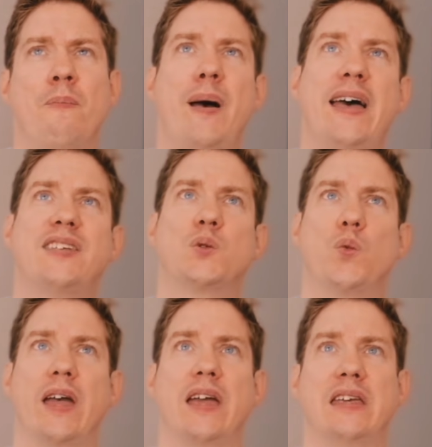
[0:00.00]
best
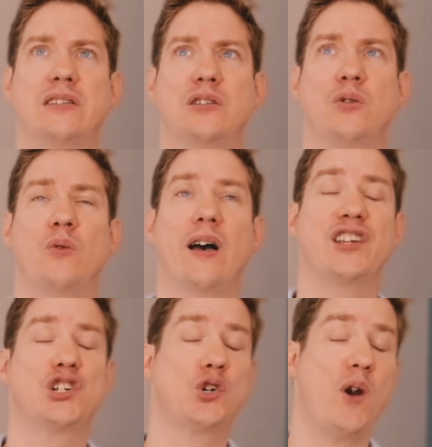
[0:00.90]
ways to
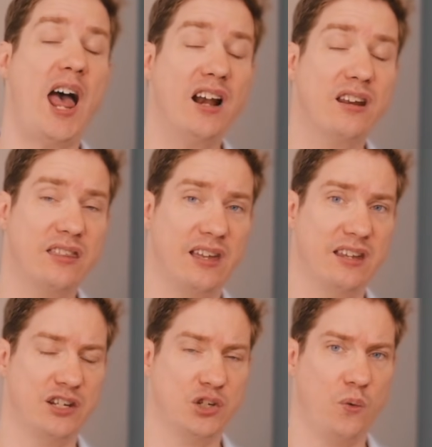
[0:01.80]
attract the
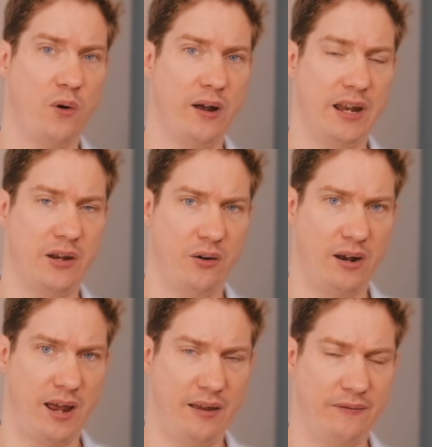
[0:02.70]
things that you want in your
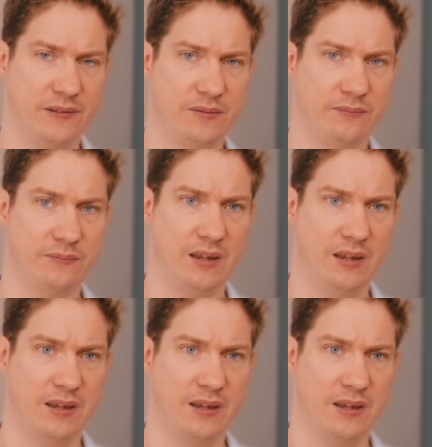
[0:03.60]
lives